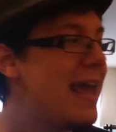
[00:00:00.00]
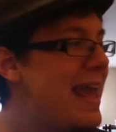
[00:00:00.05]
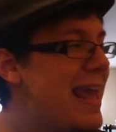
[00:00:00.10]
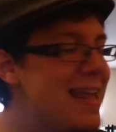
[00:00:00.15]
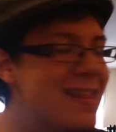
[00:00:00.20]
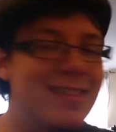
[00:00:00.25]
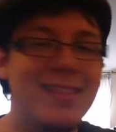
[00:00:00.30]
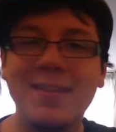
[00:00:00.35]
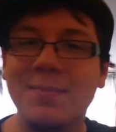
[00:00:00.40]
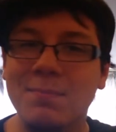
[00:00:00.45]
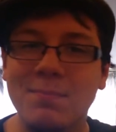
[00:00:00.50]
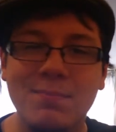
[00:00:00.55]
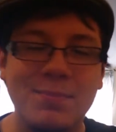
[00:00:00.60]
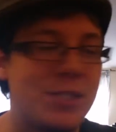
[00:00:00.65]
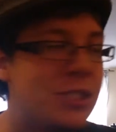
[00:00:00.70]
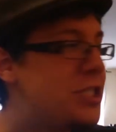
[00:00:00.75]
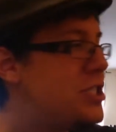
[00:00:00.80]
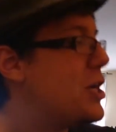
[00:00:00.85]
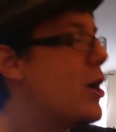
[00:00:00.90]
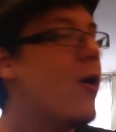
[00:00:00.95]
In the
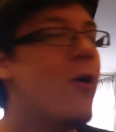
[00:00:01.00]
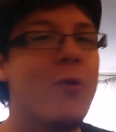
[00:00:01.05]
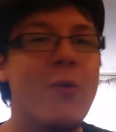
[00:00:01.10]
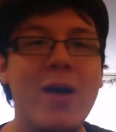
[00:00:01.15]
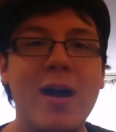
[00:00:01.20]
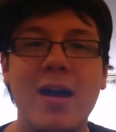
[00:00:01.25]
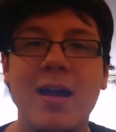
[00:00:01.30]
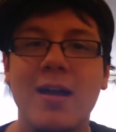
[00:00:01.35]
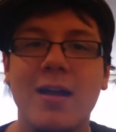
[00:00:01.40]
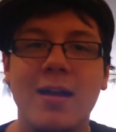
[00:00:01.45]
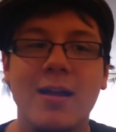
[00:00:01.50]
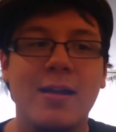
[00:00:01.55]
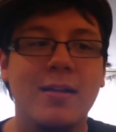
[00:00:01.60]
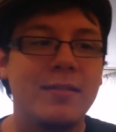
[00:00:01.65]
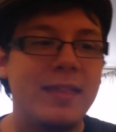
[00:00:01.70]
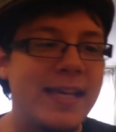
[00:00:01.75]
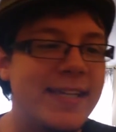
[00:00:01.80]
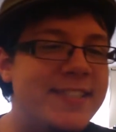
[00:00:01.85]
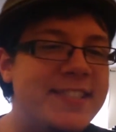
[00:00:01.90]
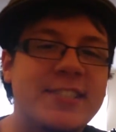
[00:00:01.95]
show,
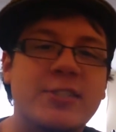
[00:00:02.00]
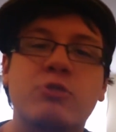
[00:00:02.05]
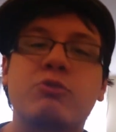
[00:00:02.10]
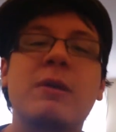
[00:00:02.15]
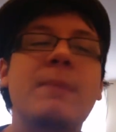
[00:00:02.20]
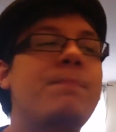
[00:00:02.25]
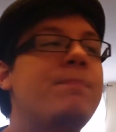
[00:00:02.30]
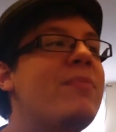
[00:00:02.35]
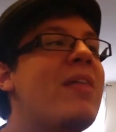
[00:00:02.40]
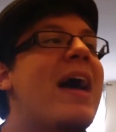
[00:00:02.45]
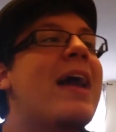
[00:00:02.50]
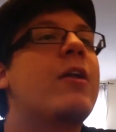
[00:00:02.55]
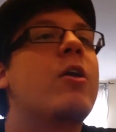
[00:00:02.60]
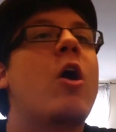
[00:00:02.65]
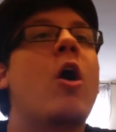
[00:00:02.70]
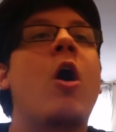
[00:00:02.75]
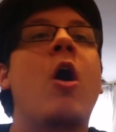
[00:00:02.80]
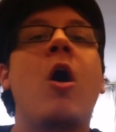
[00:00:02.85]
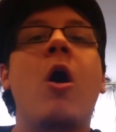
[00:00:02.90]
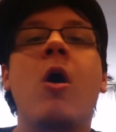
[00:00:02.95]
they strip
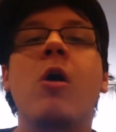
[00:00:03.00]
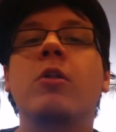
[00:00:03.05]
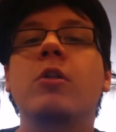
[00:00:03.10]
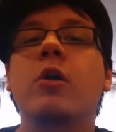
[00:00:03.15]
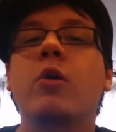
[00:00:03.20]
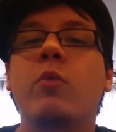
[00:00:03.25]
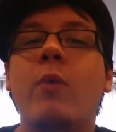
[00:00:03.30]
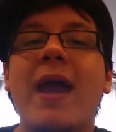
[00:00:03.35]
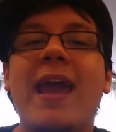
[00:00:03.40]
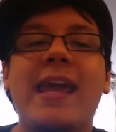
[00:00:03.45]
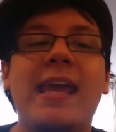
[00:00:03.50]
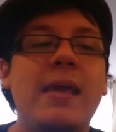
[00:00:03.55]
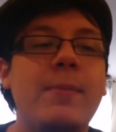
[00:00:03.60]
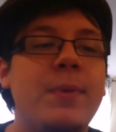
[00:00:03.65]
that all away.